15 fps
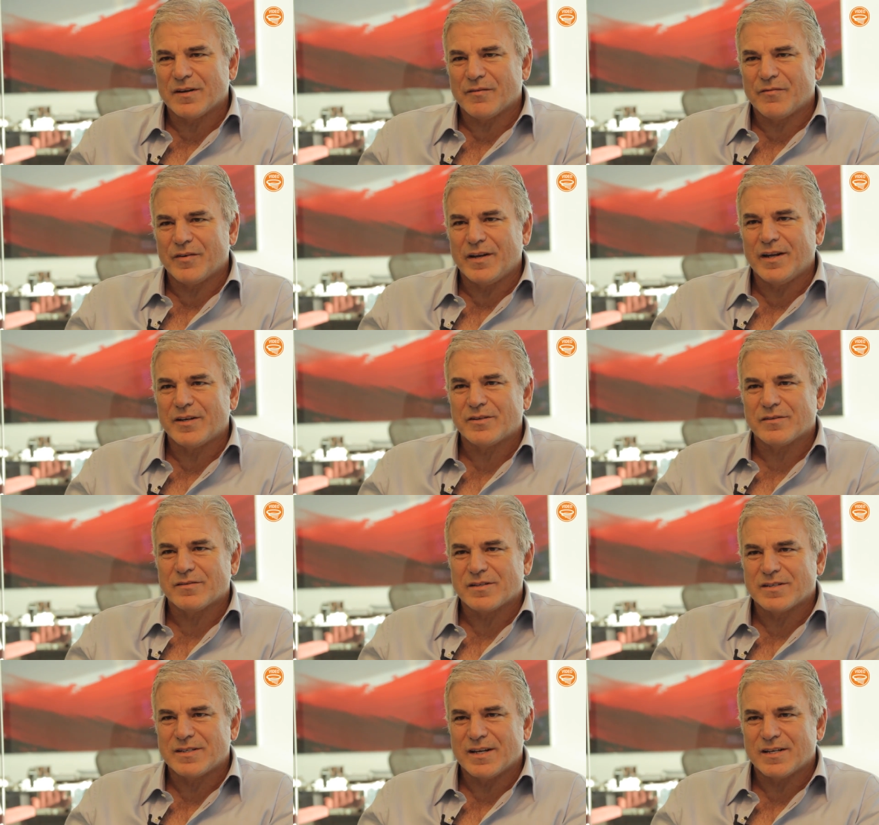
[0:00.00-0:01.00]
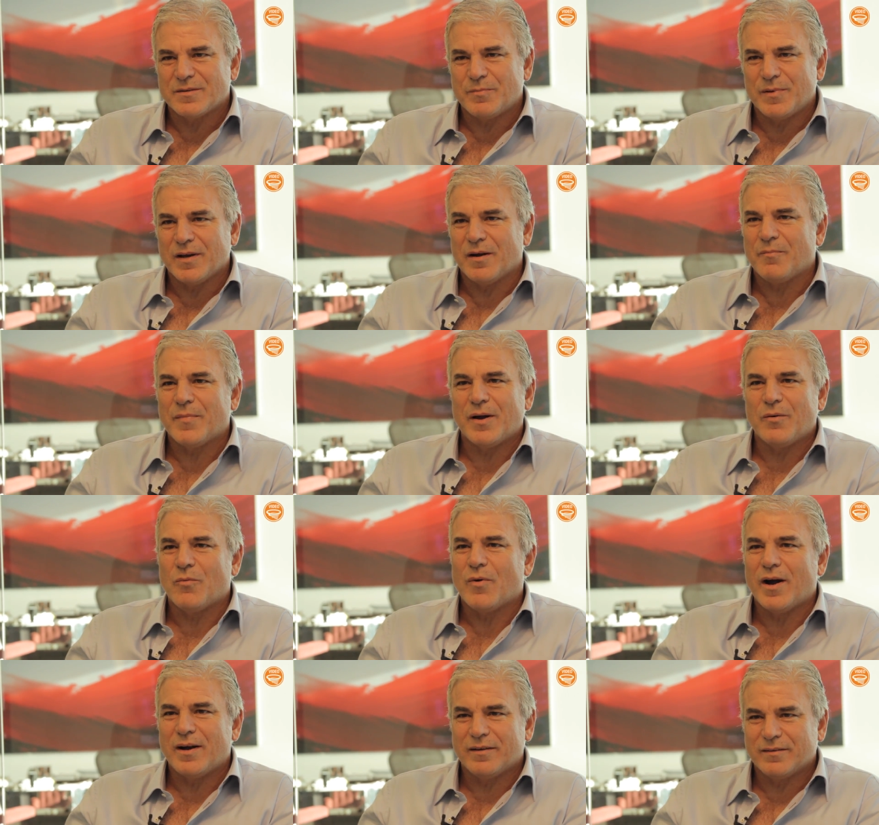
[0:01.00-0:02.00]
financial success beyond my
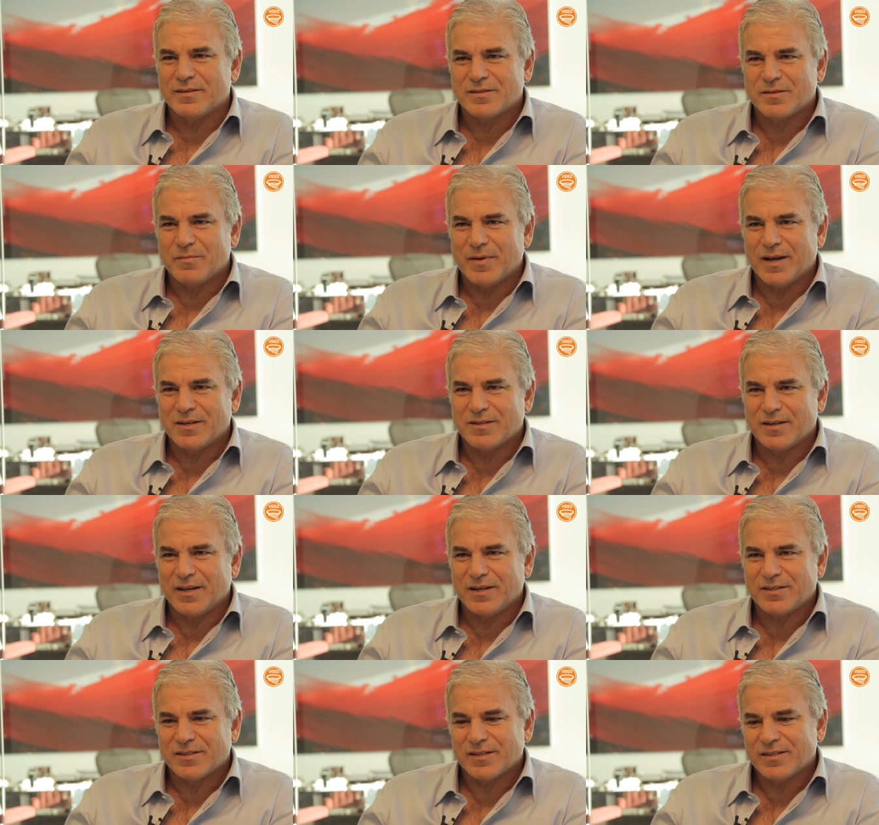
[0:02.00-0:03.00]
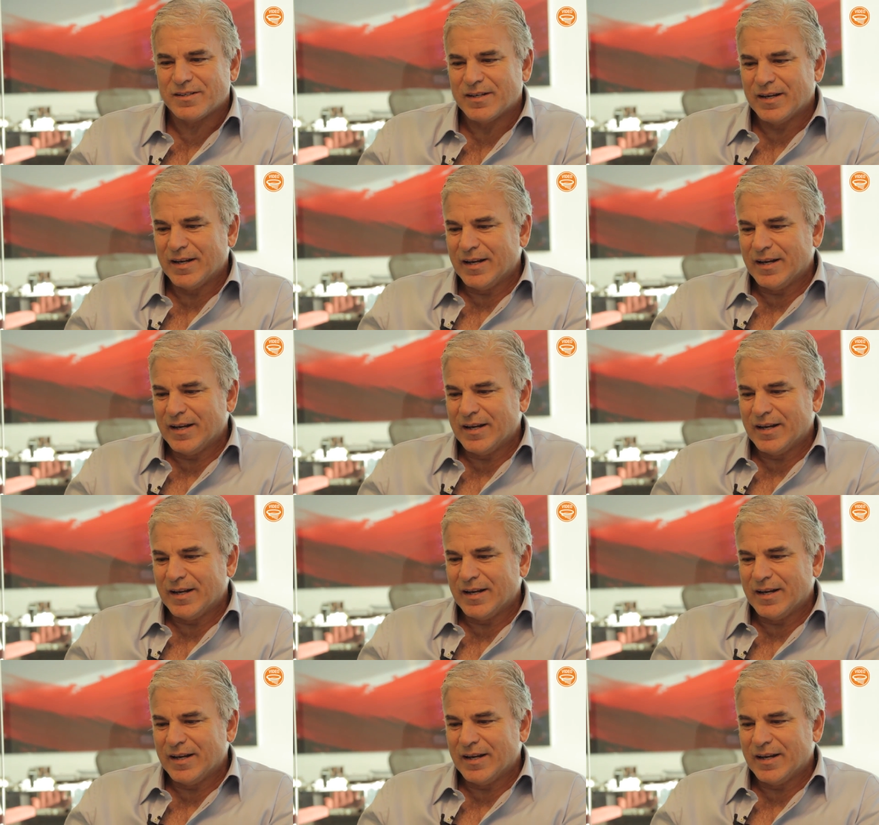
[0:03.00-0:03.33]
wildest imagination.